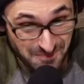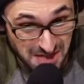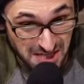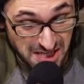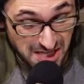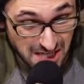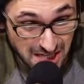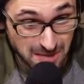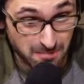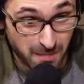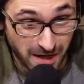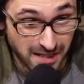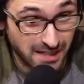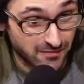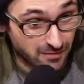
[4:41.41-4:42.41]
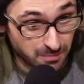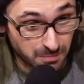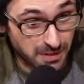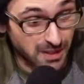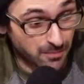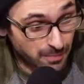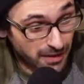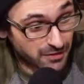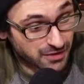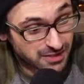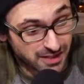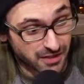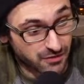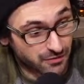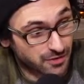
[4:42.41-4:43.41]
he might even be a better
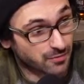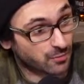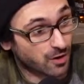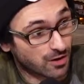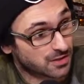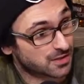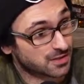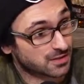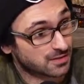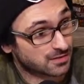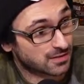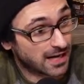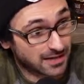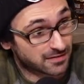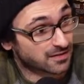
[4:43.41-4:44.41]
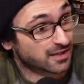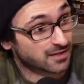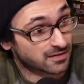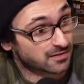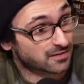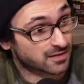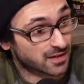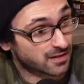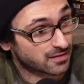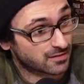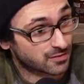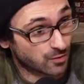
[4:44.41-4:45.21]
center than Rossi at the end of the day.